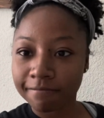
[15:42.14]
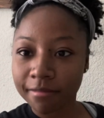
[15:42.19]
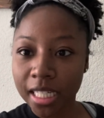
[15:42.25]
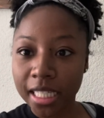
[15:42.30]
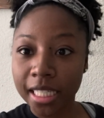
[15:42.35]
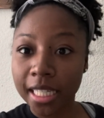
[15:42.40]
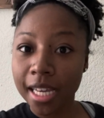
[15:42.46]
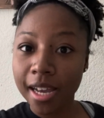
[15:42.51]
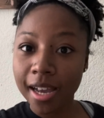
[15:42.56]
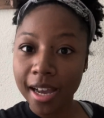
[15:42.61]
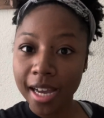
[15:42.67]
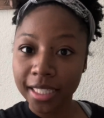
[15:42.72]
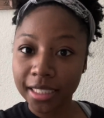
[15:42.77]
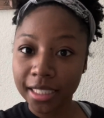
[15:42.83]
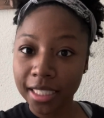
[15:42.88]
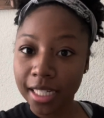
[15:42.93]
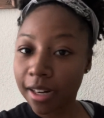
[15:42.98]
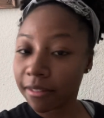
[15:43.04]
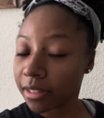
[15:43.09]
yeah, I
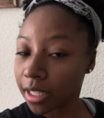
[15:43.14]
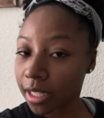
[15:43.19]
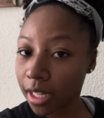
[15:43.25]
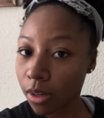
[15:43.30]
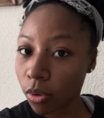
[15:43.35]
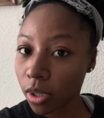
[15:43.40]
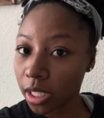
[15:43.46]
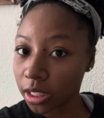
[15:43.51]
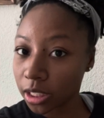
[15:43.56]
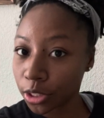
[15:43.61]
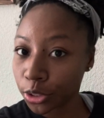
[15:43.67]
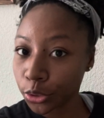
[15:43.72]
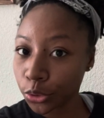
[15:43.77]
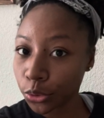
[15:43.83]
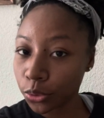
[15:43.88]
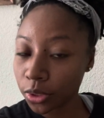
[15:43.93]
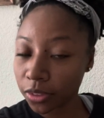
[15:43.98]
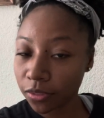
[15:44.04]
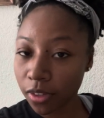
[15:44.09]
did everything I wanted to
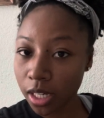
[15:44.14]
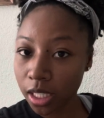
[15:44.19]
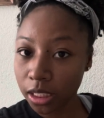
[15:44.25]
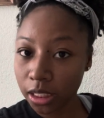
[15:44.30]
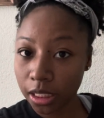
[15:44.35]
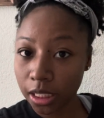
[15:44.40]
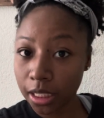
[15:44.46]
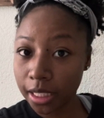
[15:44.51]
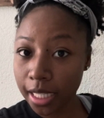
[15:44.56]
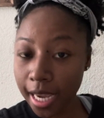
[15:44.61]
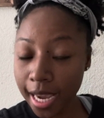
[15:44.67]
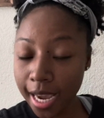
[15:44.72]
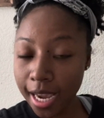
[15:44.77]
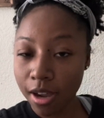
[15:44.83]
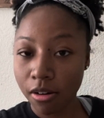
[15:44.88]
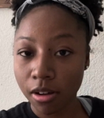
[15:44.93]
do as far as today.